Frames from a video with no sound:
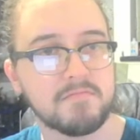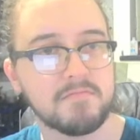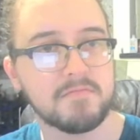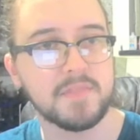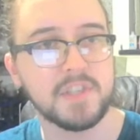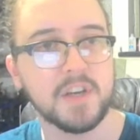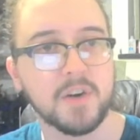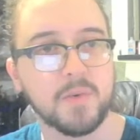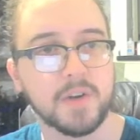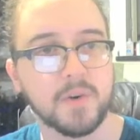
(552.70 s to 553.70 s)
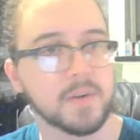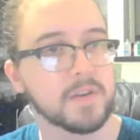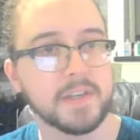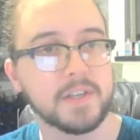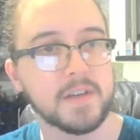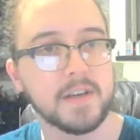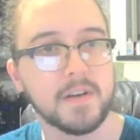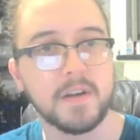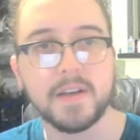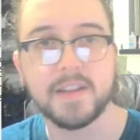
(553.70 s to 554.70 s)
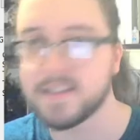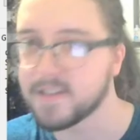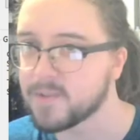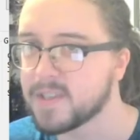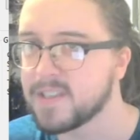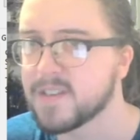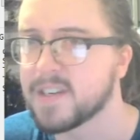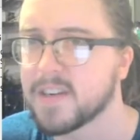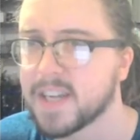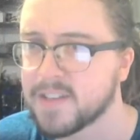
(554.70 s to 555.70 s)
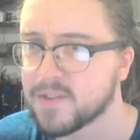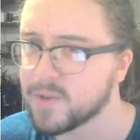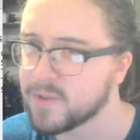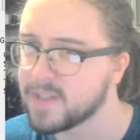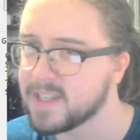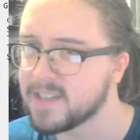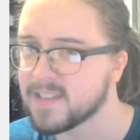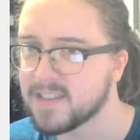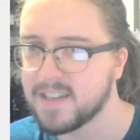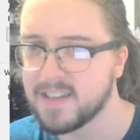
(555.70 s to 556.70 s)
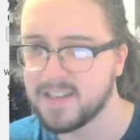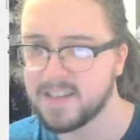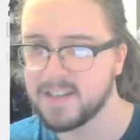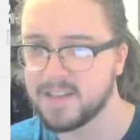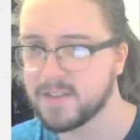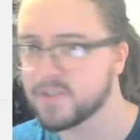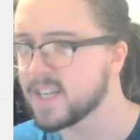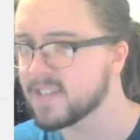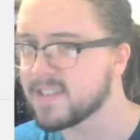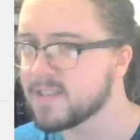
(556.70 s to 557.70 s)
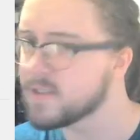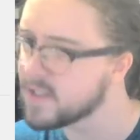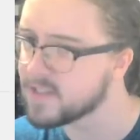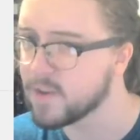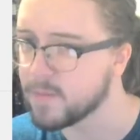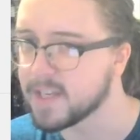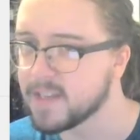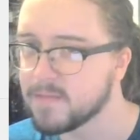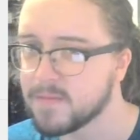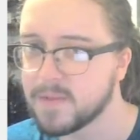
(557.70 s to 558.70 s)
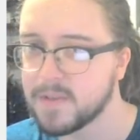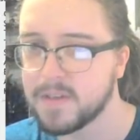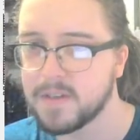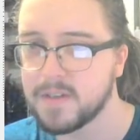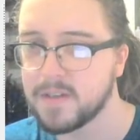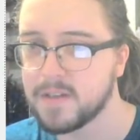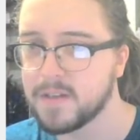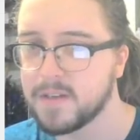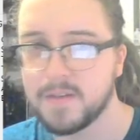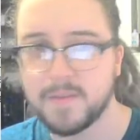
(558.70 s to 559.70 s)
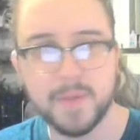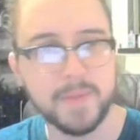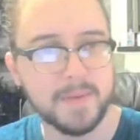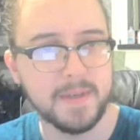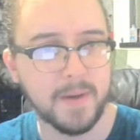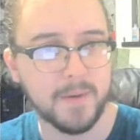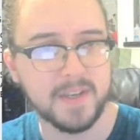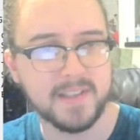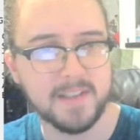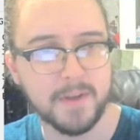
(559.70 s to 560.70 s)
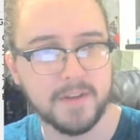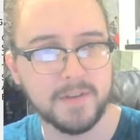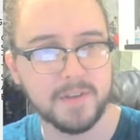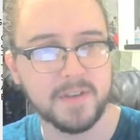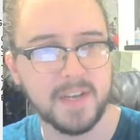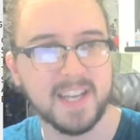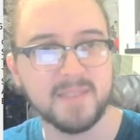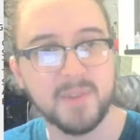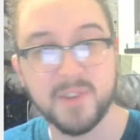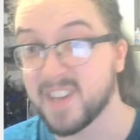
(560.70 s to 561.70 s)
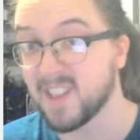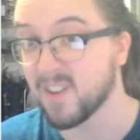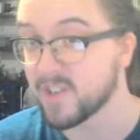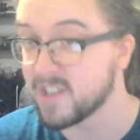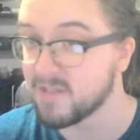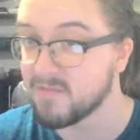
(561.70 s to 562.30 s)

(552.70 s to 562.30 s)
CR 1/4 creature? I don't know. I think that's what these are here, and I can scroll through these, and there's not so many. But maybe I want some other filter. Are there any larges?